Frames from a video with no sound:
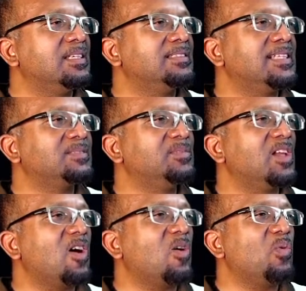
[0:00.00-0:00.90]
it says,
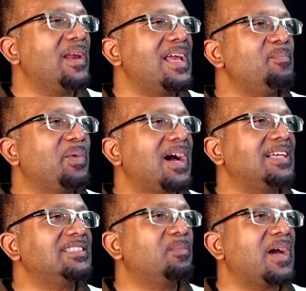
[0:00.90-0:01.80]
Now when I
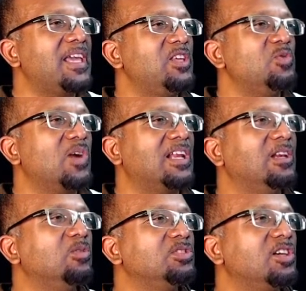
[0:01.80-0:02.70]
passed by you
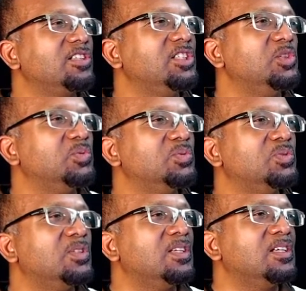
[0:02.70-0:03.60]
and looked on you,
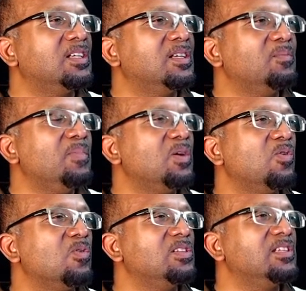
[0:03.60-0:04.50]

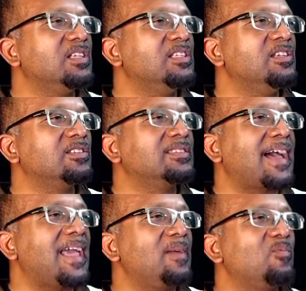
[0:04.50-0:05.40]
Behold, your
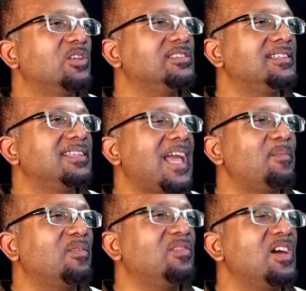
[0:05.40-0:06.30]
time was the
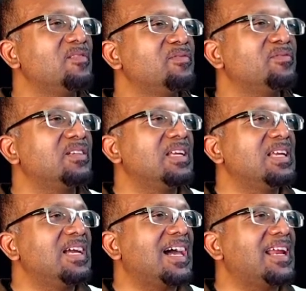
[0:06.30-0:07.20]
time of love,
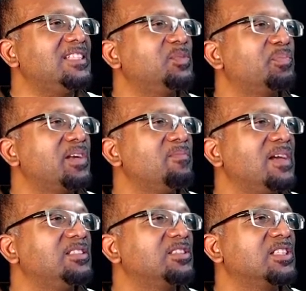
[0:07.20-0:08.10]
and I spread
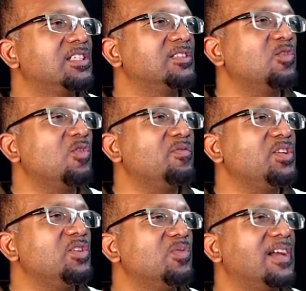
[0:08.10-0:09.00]
my skirt over
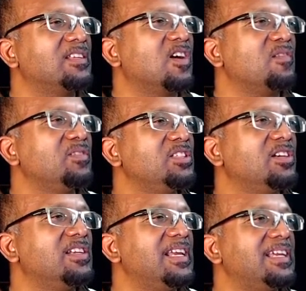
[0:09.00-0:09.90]
you and covered
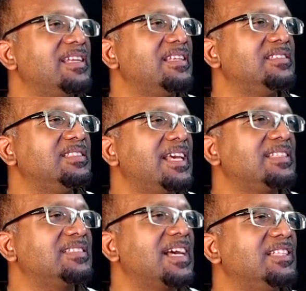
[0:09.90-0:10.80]
your nakedness.
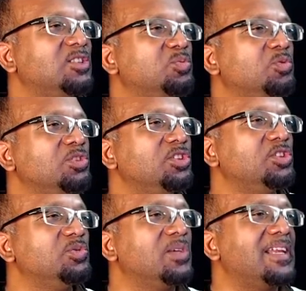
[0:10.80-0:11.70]
Yes, I swore to
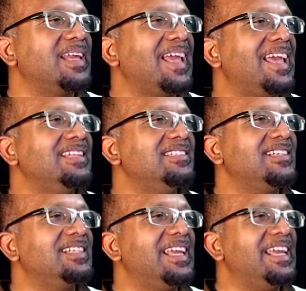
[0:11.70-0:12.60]
you and
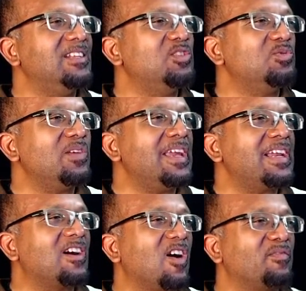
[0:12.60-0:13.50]
entered into
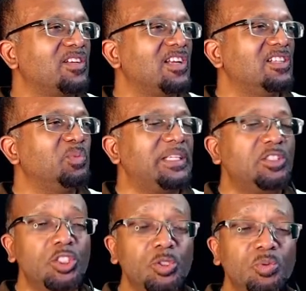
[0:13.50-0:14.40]
a covenant
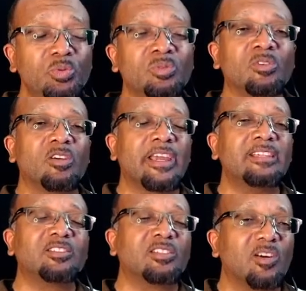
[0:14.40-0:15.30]
with you.
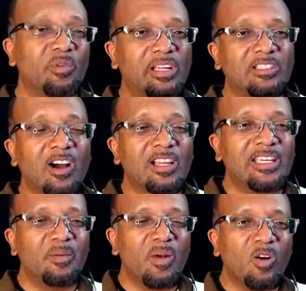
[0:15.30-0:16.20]
Okay, so now we're
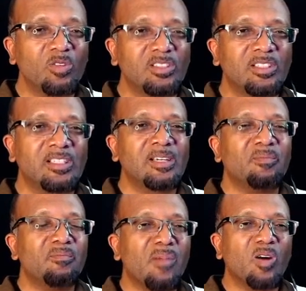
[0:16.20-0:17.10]
talking about
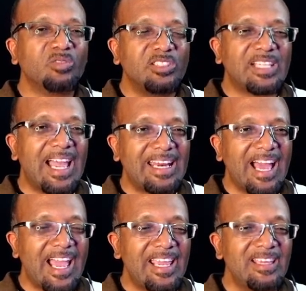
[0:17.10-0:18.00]
Mount
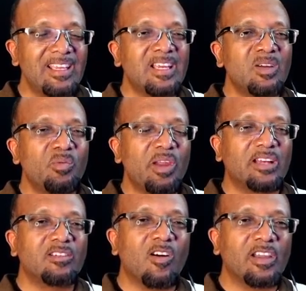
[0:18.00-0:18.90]
Sinai. We
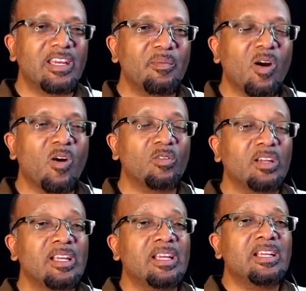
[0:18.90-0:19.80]
are talking
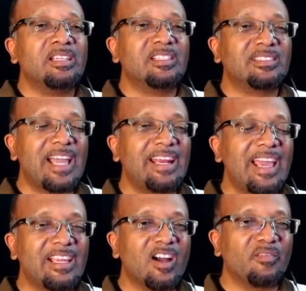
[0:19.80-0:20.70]
about the
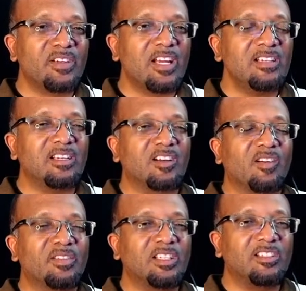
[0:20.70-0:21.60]
Sinai covenant, the
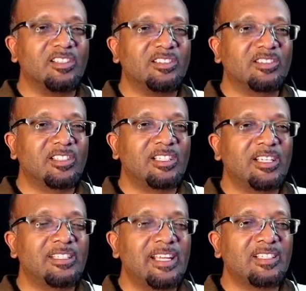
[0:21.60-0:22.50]
covenant
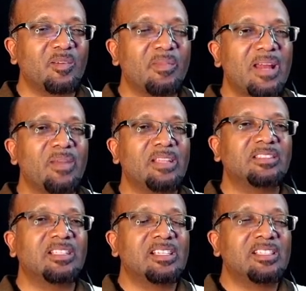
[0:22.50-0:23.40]
concerning the Ten
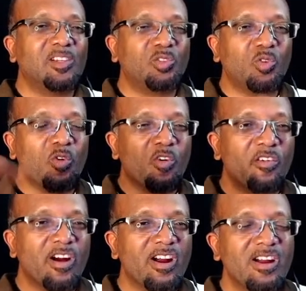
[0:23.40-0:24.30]
Commandments, the
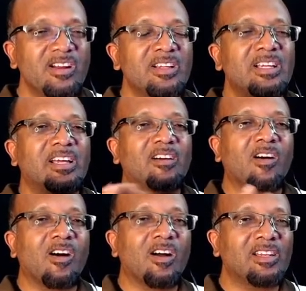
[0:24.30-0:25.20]
Torah, and
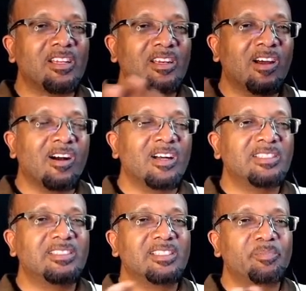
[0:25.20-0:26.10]
all the
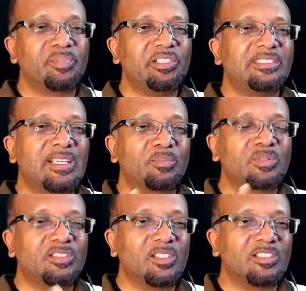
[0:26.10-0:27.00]
laws, the
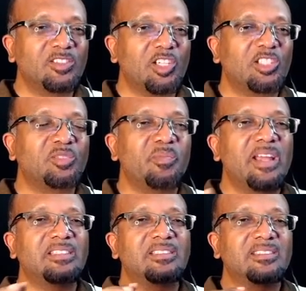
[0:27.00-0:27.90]
precepts, the
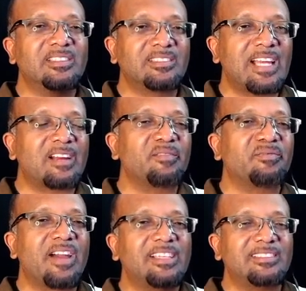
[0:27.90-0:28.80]
judgments, the
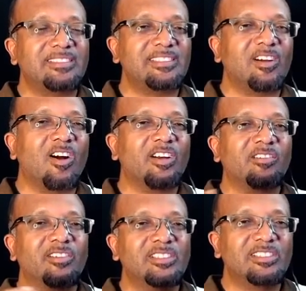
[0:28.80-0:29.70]
sacrifices, the
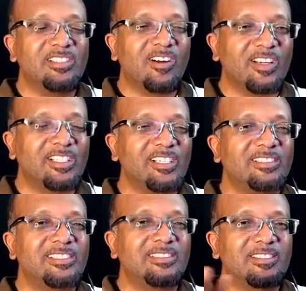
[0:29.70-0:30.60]

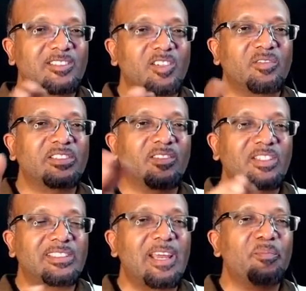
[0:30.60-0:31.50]
ordinances, the service
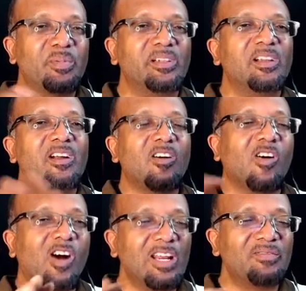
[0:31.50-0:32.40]
of the temple,
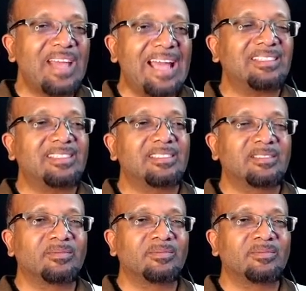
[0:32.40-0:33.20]
all of that